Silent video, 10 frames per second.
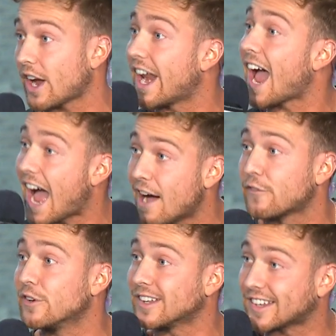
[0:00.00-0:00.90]
and
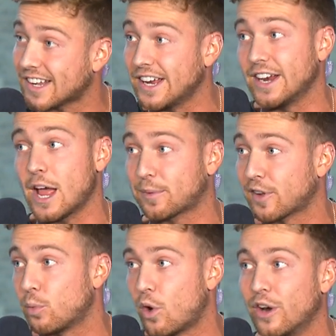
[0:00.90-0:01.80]
haven't seen
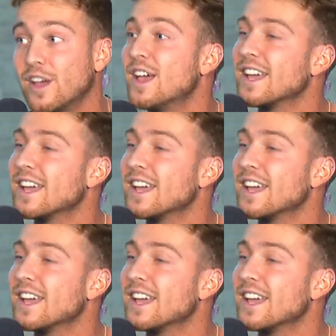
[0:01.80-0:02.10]
episode one,